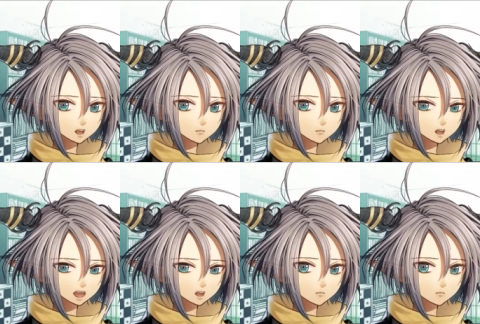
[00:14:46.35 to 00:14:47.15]
Toma
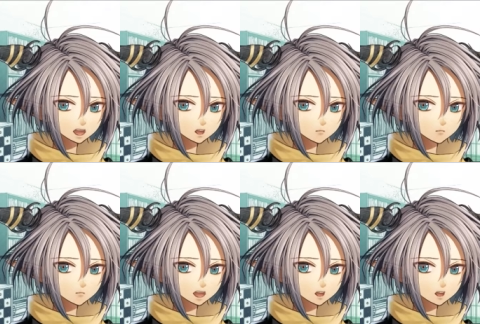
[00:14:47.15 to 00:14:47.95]
realized
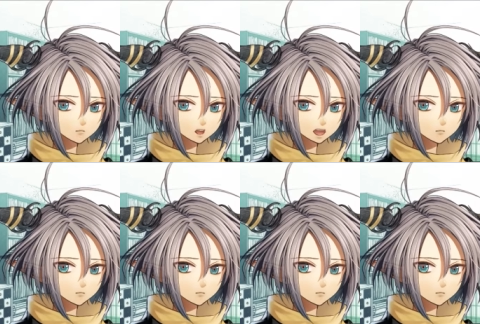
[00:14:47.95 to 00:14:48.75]
everything and just
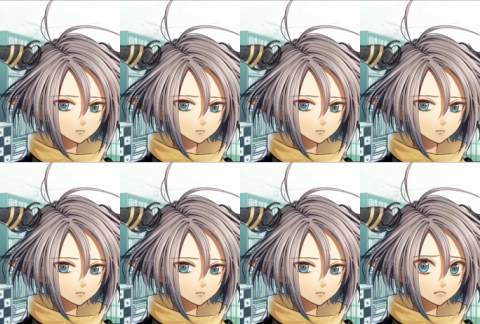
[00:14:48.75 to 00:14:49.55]
pretended not to
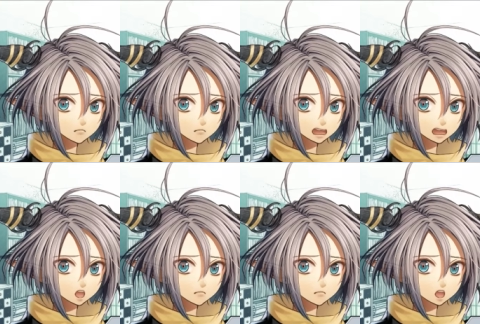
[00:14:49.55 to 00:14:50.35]
know.
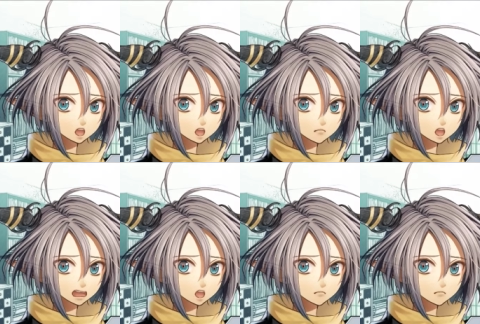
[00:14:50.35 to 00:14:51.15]
I don't
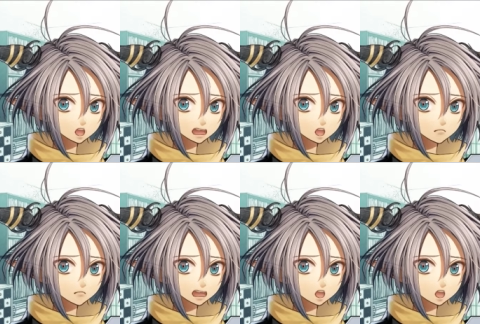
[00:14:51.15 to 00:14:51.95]
like this. It's
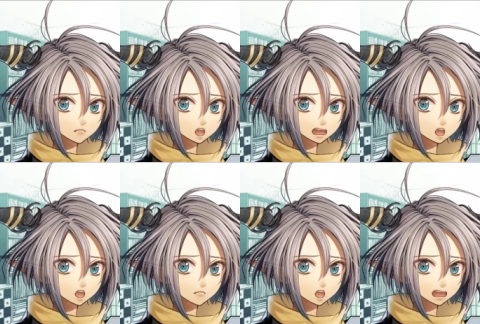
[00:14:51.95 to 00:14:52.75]
really
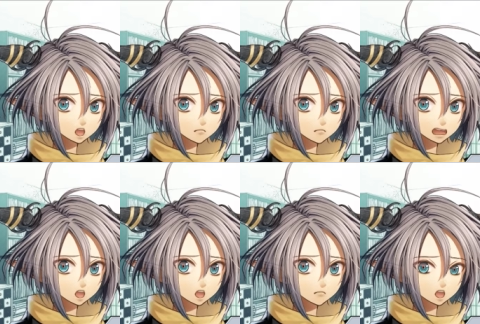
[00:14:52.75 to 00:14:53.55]
creepy to
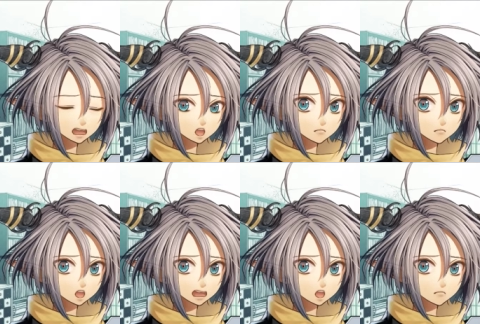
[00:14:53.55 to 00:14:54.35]
think a guy
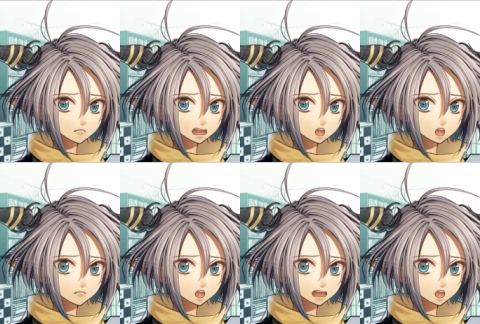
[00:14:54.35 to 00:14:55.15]
like that has you
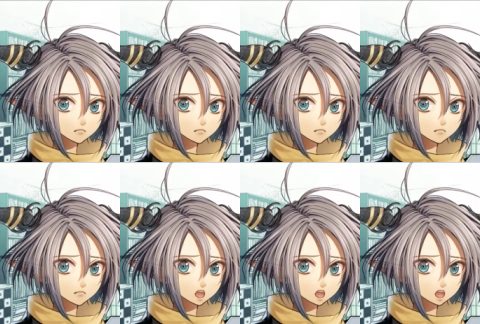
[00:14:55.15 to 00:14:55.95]
confined.
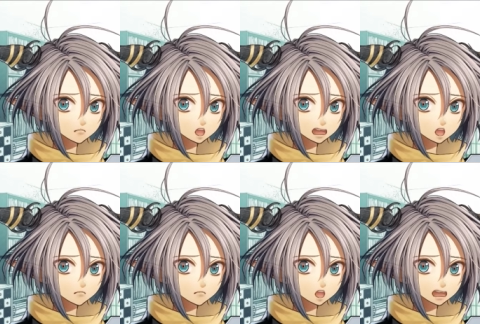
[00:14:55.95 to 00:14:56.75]

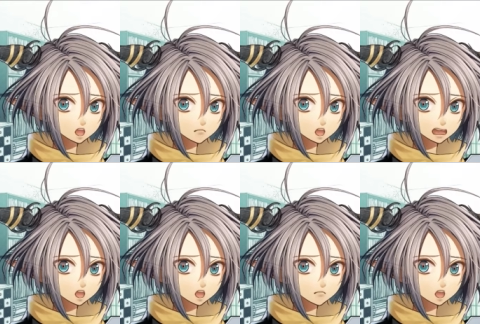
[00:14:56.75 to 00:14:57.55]
He's just too
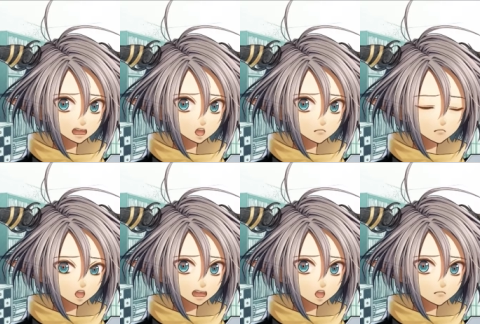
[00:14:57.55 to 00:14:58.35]
perfect, and
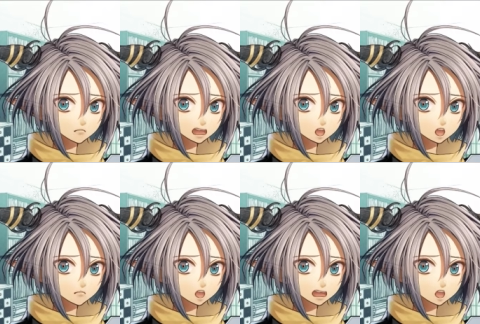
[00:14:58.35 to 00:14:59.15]
he's got sharp
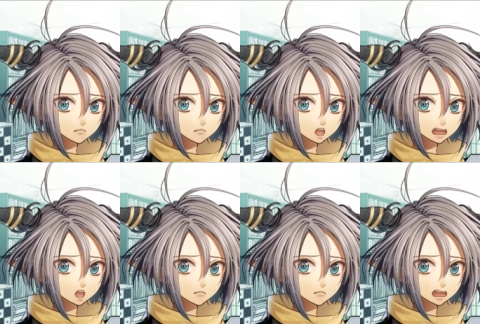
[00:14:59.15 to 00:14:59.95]
senses. There's no
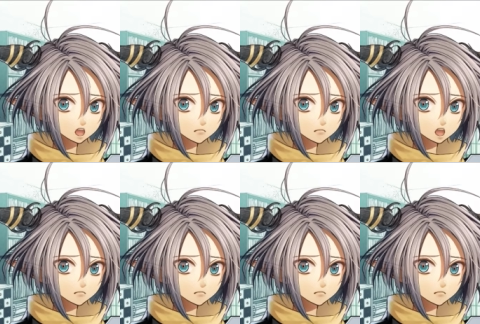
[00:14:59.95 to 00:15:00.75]
way to
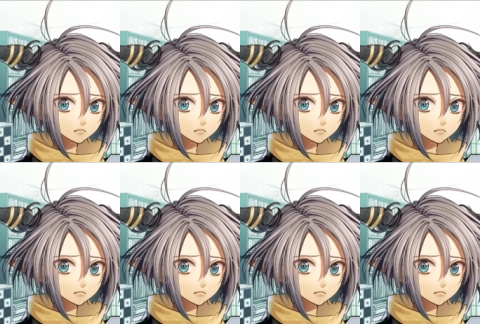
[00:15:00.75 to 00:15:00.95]
escape.